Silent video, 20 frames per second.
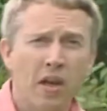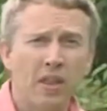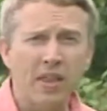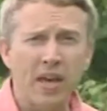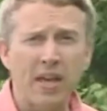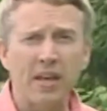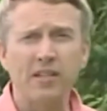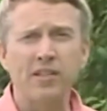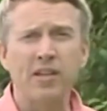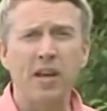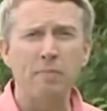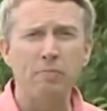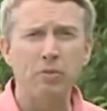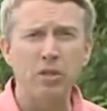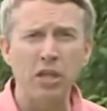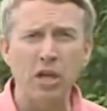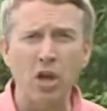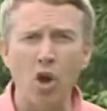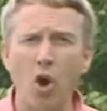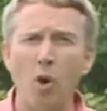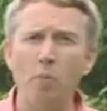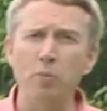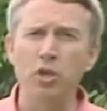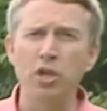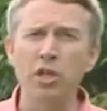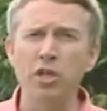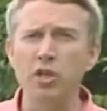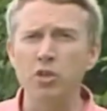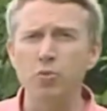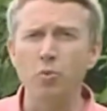then a tempting
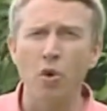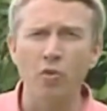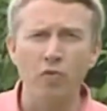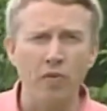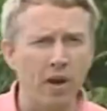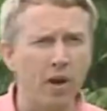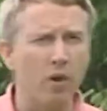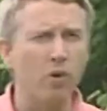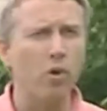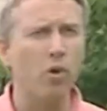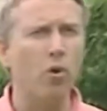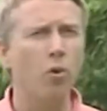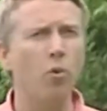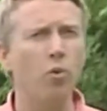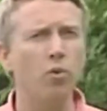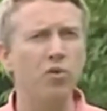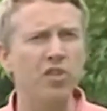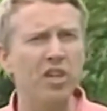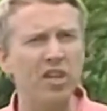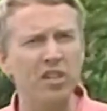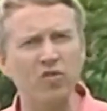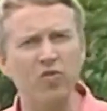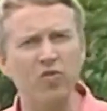option is what Renault calls its